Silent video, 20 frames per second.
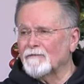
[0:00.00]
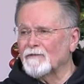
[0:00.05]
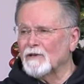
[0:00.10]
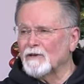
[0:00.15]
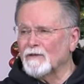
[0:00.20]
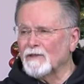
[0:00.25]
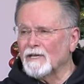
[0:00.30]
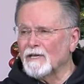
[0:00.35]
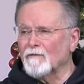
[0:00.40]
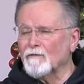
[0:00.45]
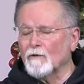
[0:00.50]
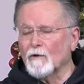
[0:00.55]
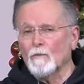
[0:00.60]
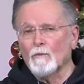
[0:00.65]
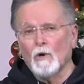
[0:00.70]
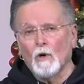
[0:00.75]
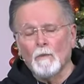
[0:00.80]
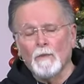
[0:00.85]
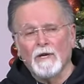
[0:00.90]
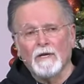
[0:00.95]
if you think for a
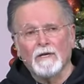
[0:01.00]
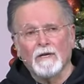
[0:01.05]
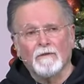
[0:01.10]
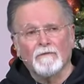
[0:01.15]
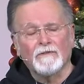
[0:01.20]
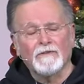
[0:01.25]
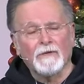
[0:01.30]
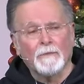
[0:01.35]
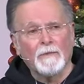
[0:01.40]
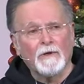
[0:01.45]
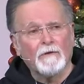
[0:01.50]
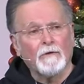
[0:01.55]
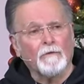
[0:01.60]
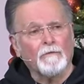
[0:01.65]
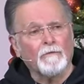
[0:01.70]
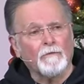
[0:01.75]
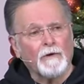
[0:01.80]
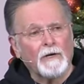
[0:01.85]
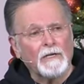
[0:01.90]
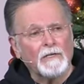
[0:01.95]
moment of some of your
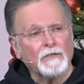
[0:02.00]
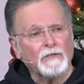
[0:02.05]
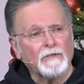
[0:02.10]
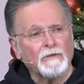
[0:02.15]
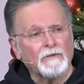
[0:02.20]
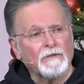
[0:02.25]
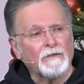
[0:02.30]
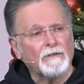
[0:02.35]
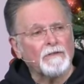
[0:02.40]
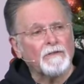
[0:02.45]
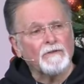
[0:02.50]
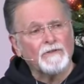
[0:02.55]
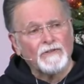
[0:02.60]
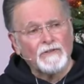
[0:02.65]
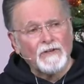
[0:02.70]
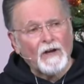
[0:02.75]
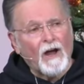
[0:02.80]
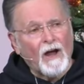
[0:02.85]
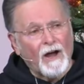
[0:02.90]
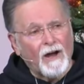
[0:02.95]
friends that you
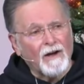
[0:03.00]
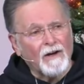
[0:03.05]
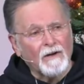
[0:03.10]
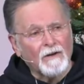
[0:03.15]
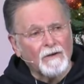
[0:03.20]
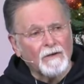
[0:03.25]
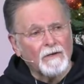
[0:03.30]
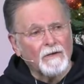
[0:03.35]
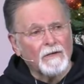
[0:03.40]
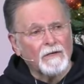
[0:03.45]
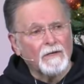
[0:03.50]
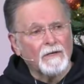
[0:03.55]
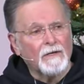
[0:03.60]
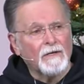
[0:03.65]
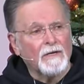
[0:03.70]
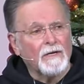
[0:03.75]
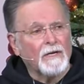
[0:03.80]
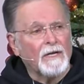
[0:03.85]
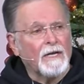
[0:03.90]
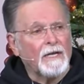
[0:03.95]
saw
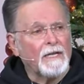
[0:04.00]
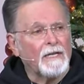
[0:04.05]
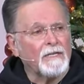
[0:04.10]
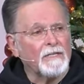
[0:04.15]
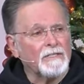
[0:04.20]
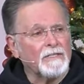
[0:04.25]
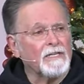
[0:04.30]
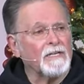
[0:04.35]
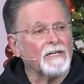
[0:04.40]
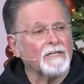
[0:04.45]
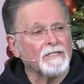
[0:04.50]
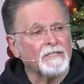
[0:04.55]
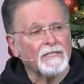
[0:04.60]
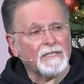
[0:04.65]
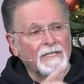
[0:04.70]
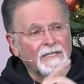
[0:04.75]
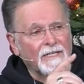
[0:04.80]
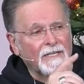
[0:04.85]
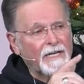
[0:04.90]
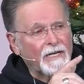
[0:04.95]
and you said, I'll
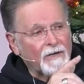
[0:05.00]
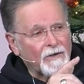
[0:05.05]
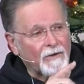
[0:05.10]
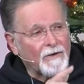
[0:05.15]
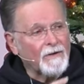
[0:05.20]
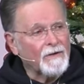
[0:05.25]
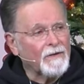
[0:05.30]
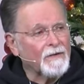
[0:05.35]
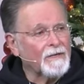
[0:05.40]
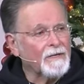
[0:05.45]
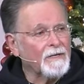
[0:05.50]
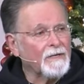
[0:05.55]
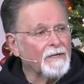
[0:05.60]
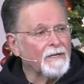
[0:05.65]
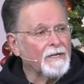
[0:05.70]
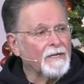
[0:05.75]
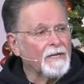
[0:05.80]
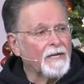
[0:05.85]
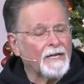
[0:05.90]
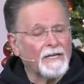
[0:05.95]
see you later,
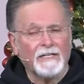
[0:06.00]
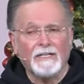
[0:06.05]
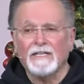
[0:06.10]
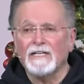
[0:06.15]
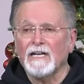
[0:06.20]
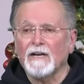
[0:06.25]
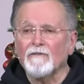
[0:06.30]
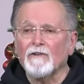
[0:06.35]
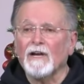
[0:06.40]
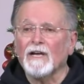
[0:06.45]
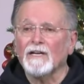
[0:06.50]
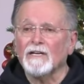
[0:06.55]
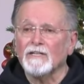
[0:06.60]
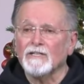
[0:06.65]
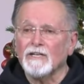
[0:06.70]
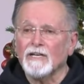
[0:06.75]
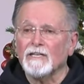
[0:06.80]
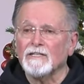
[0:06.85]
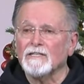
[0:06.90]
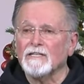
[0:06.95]
and you never had a
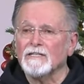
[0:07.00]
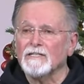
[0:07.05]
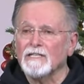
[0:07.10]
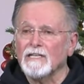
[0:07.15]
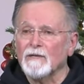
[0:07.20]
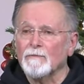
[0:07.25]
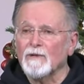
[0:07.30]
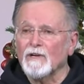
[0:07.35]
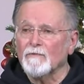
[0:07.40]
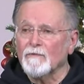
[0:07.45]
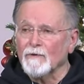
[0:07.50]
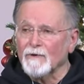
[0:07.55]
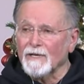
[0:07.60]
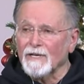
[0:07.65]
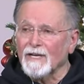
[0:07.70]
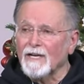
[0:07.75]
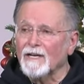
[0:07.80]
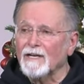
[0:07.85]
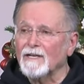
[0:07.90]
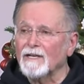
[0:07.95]
chance to see them ever
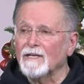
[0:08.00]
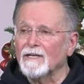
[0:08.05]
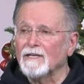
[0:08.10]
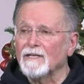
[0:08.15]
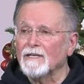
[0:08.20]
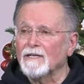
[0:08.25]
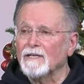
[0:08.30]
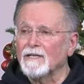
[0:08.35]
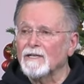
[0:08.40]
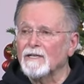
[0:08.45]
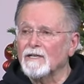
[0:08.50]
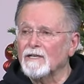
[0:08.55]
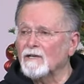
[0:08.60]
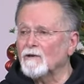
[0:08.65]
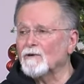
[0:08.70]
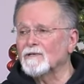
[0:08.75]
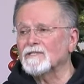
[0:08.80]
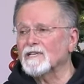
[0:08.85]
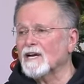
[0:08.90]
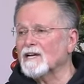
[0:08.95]
again, you
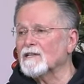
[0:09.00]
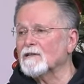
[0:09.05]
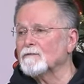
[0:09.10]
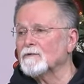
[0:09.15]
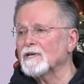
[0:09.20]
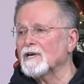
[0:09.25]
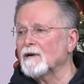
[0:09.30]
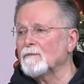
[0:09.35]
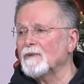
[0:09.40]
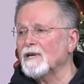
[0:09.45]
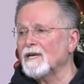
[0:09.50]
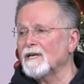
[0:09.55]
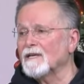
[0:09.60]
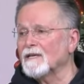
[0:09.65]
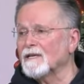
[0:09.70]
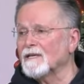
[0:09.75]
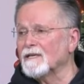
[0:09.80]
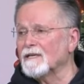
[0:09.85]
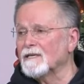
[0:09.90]
know exactly what I mean.